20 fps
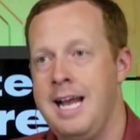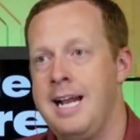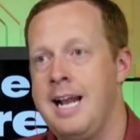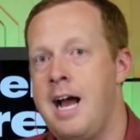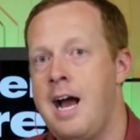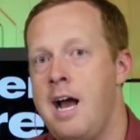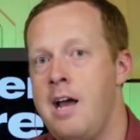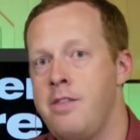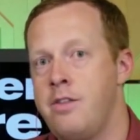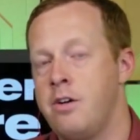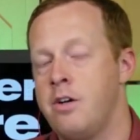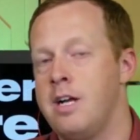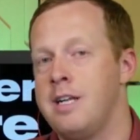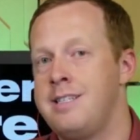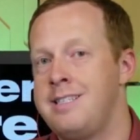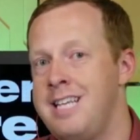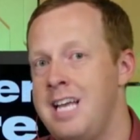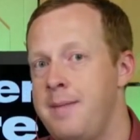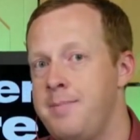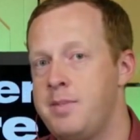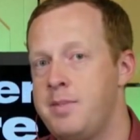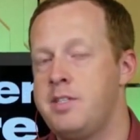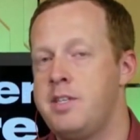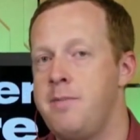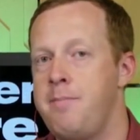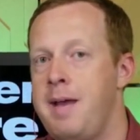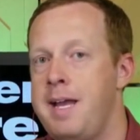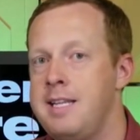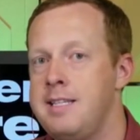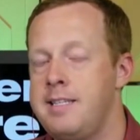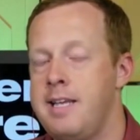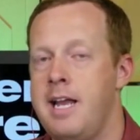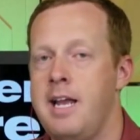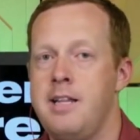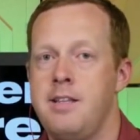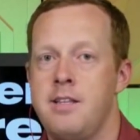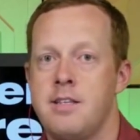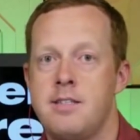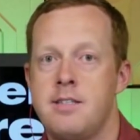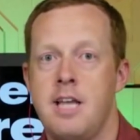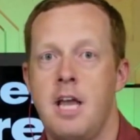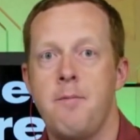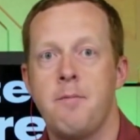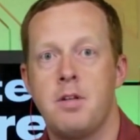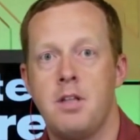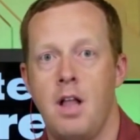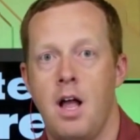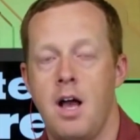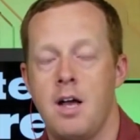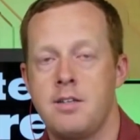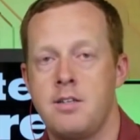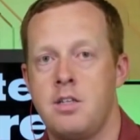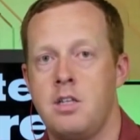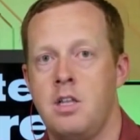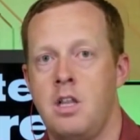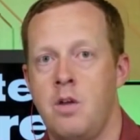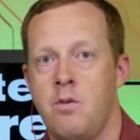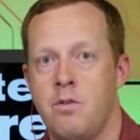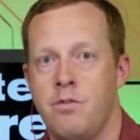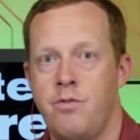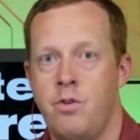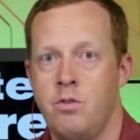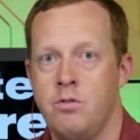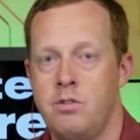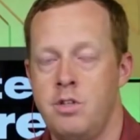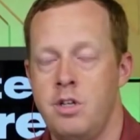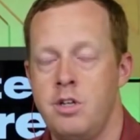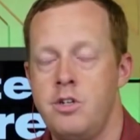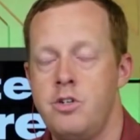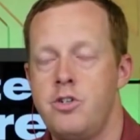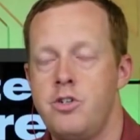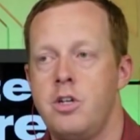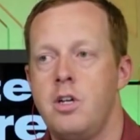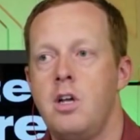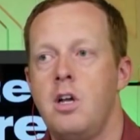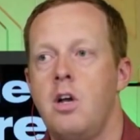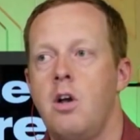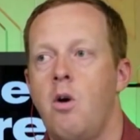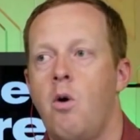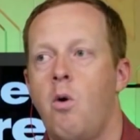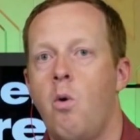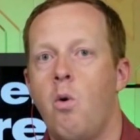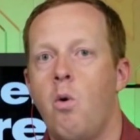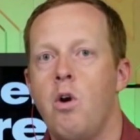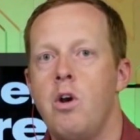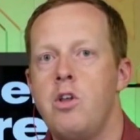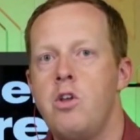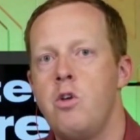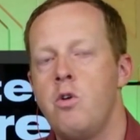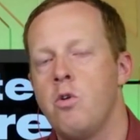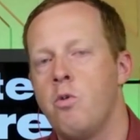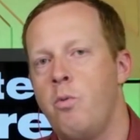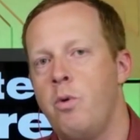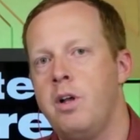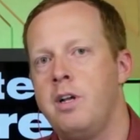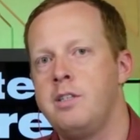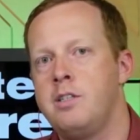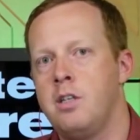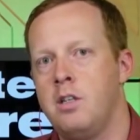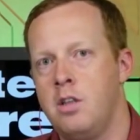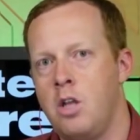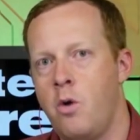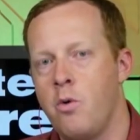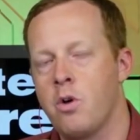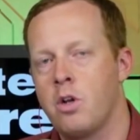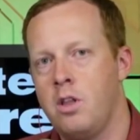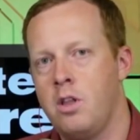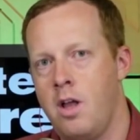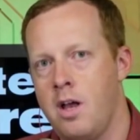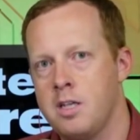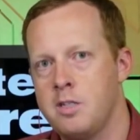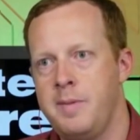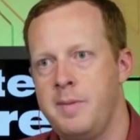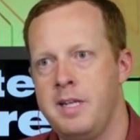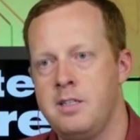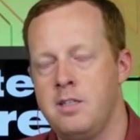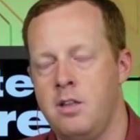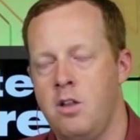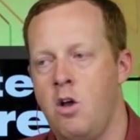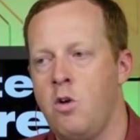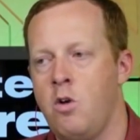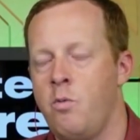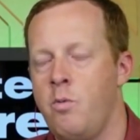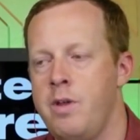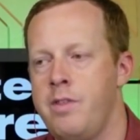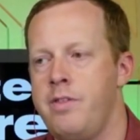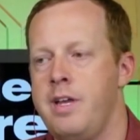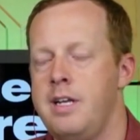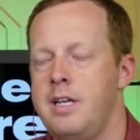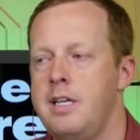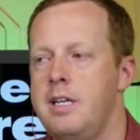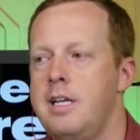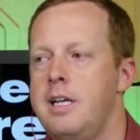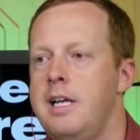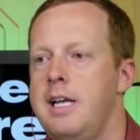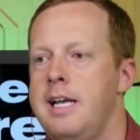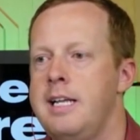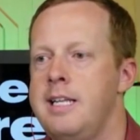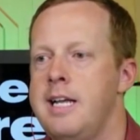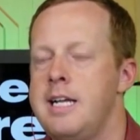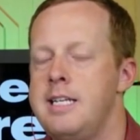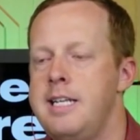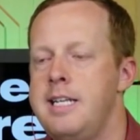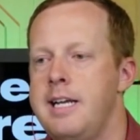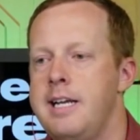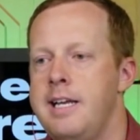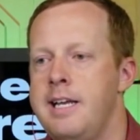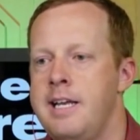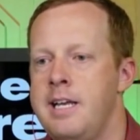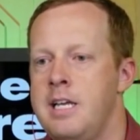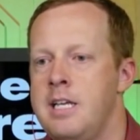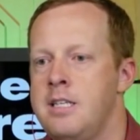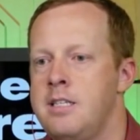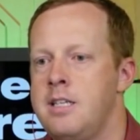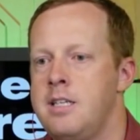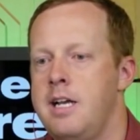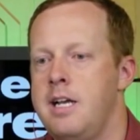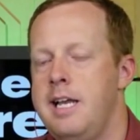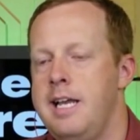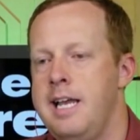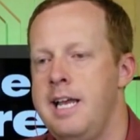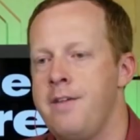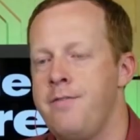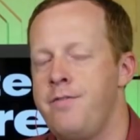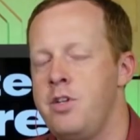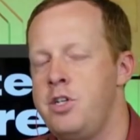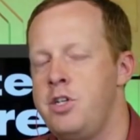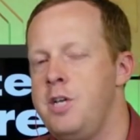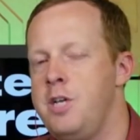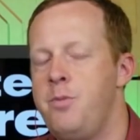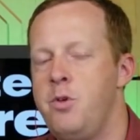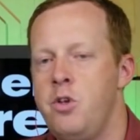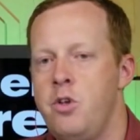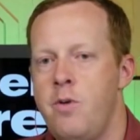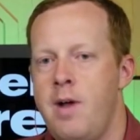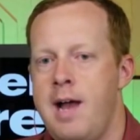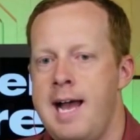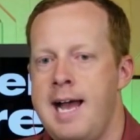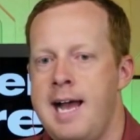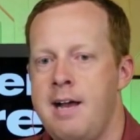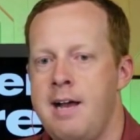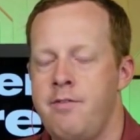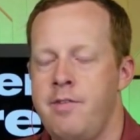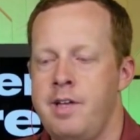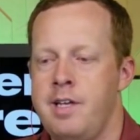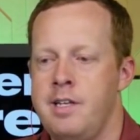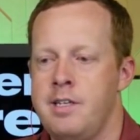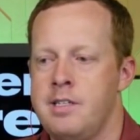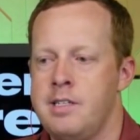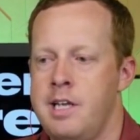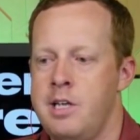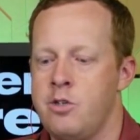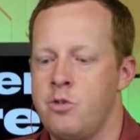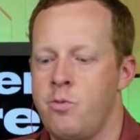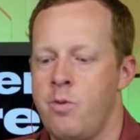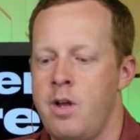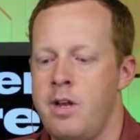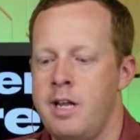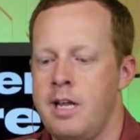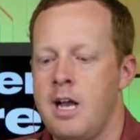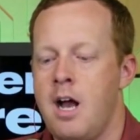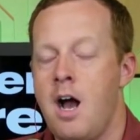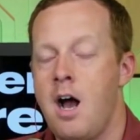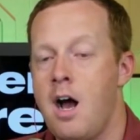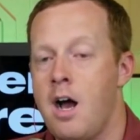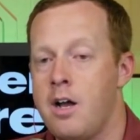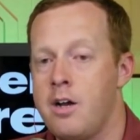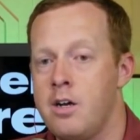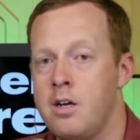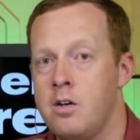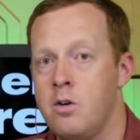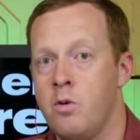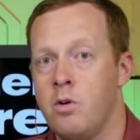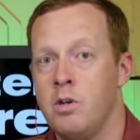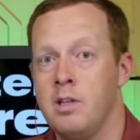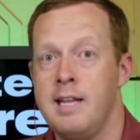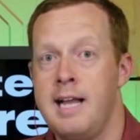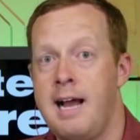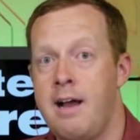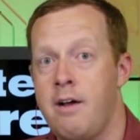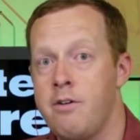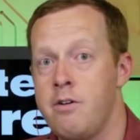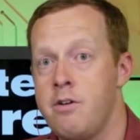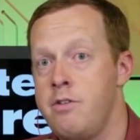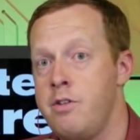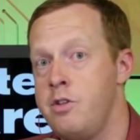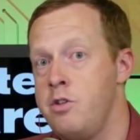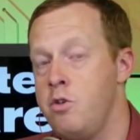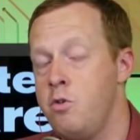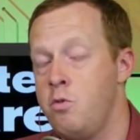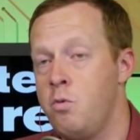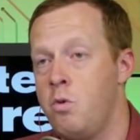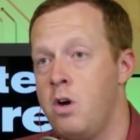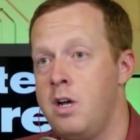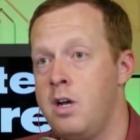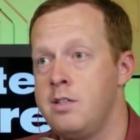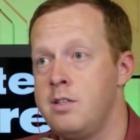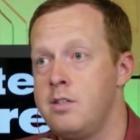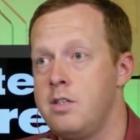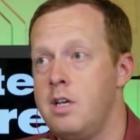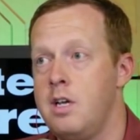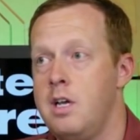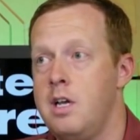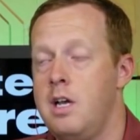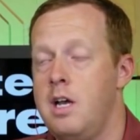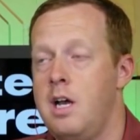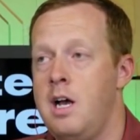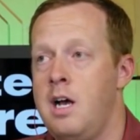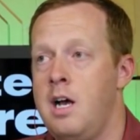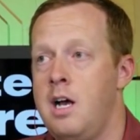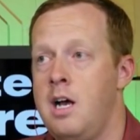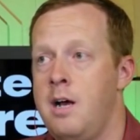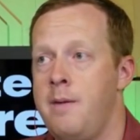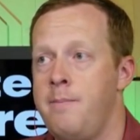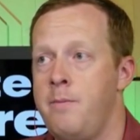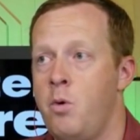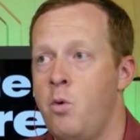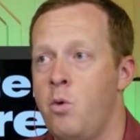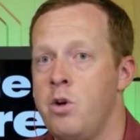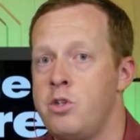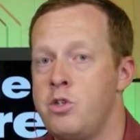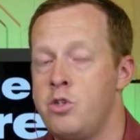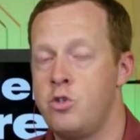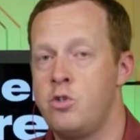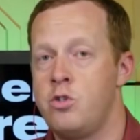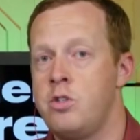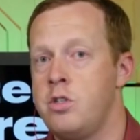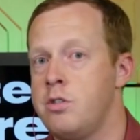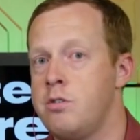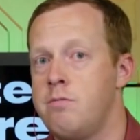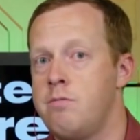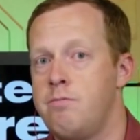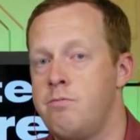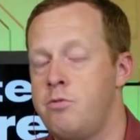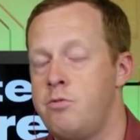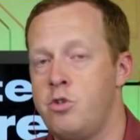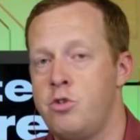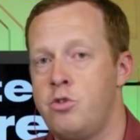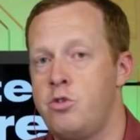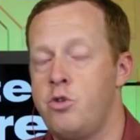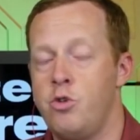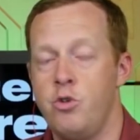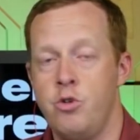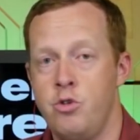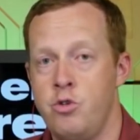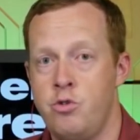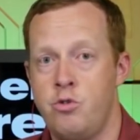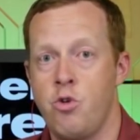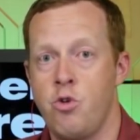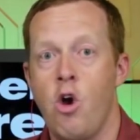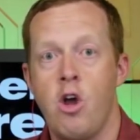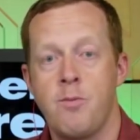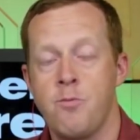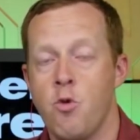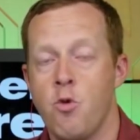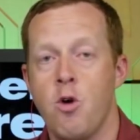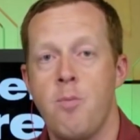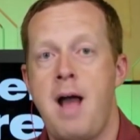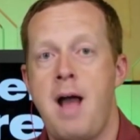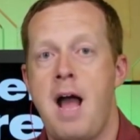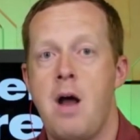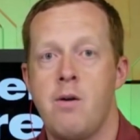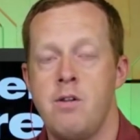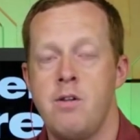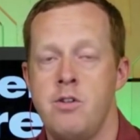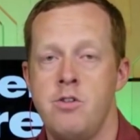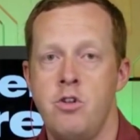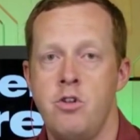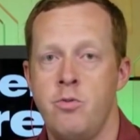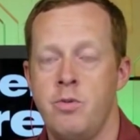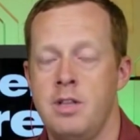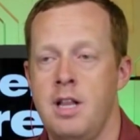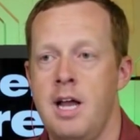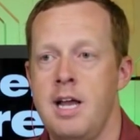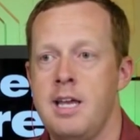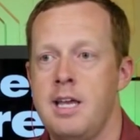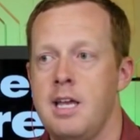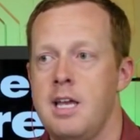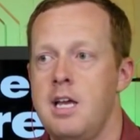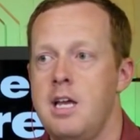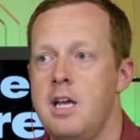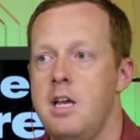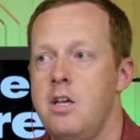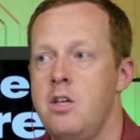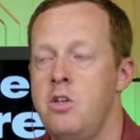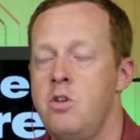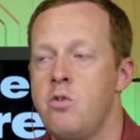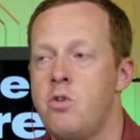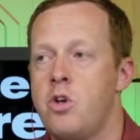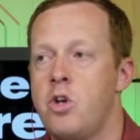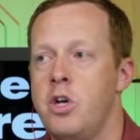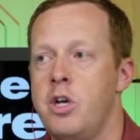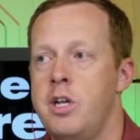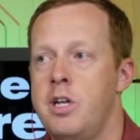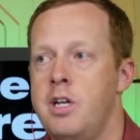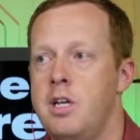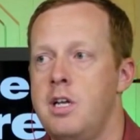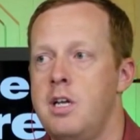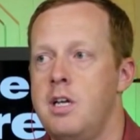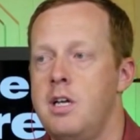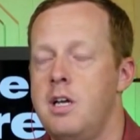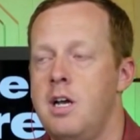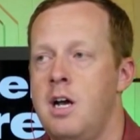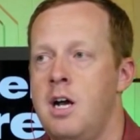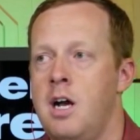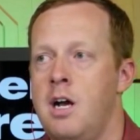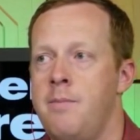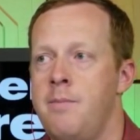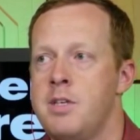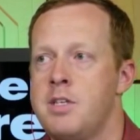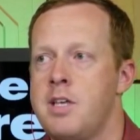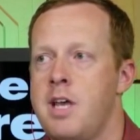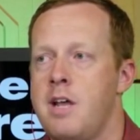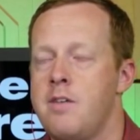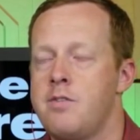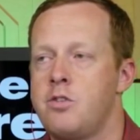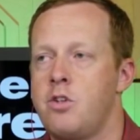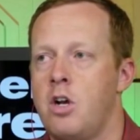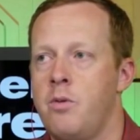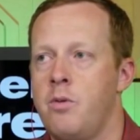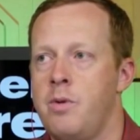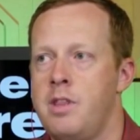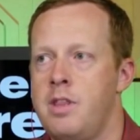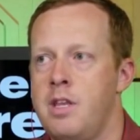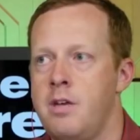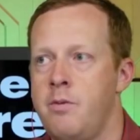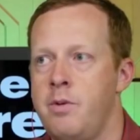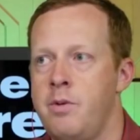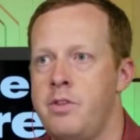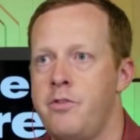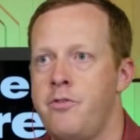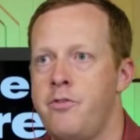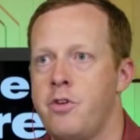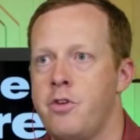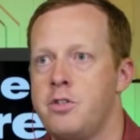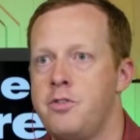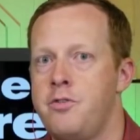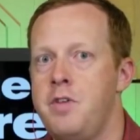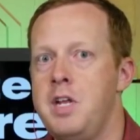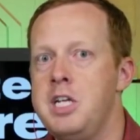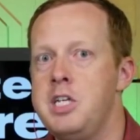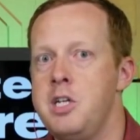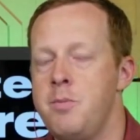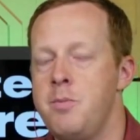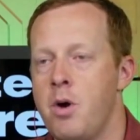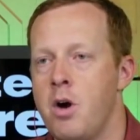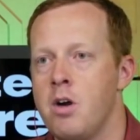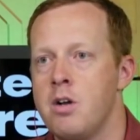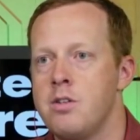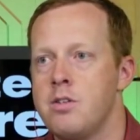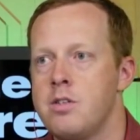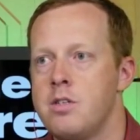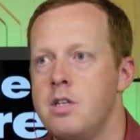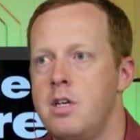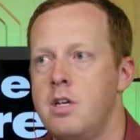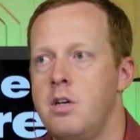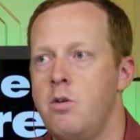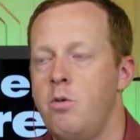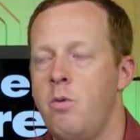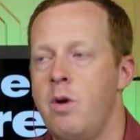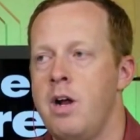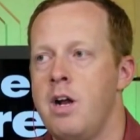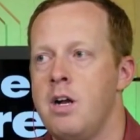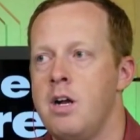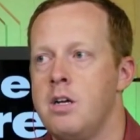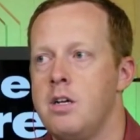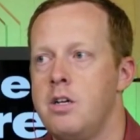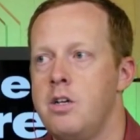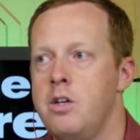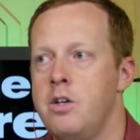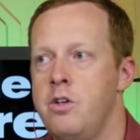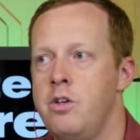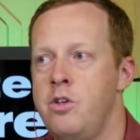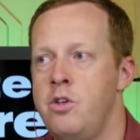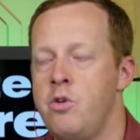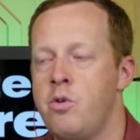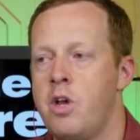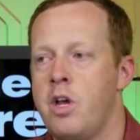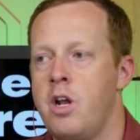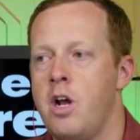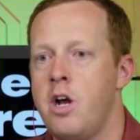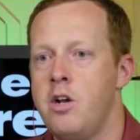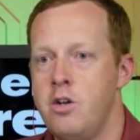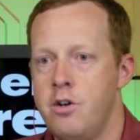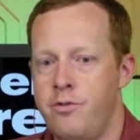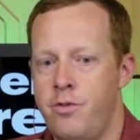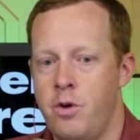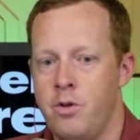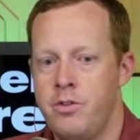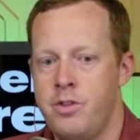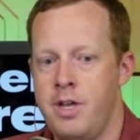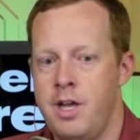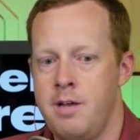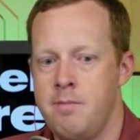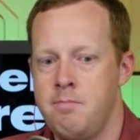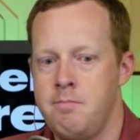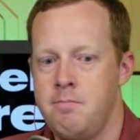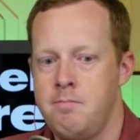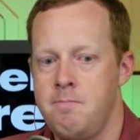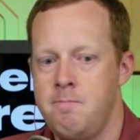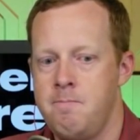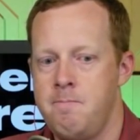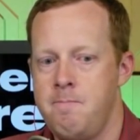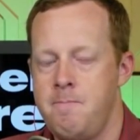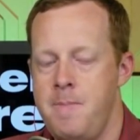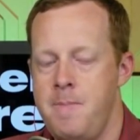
and either attempt to maintain the same clocks at the lower voltage mm -hmm. or you're willing to lower clock speeds along with it. And the idea is if the GPU you have is is running hotter or louder than you want, um, or it's just just drawing more power than you would like, you could. Um, this kind of started with the with the first Fiji parts where you could undervolt them,